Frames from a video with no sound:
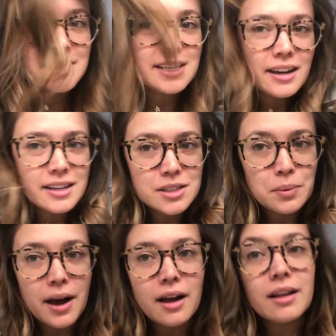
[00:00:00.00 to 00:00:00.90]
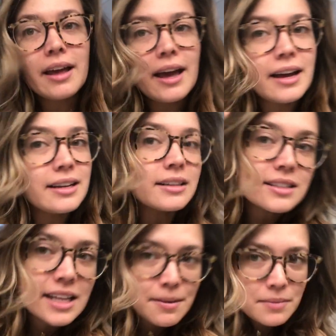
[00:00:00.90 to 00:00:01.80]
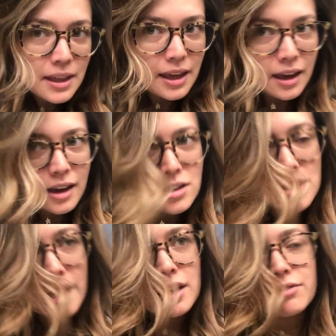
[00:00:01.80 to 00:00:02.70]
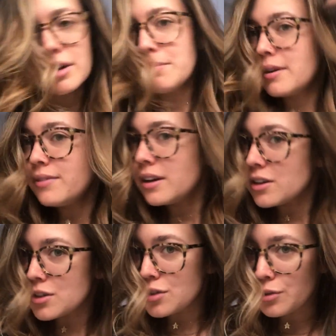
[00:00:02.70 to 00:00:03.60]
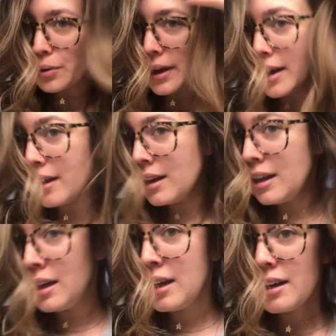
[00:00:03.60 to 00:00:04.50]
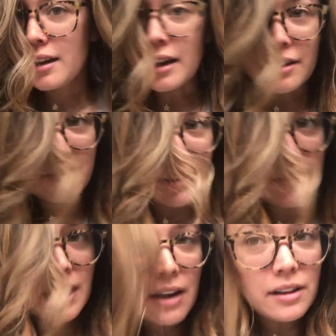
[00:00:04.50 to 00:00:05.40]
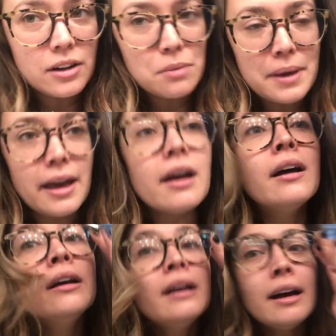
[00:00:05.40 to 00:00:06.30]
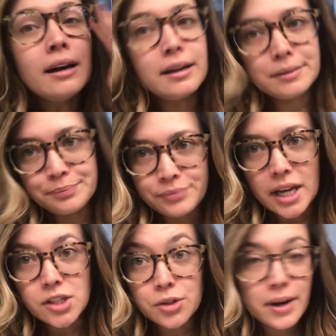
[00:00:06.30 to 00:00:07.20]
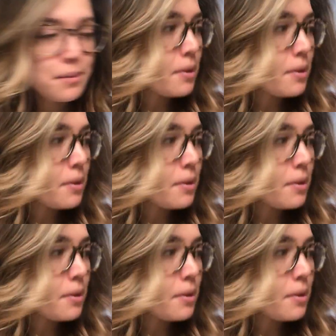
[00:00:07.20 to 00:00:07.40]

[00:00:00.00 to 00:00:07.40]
is done as well, and same thing. I just kind of run my fingers through it, kind of fluff it out a little bit. I do add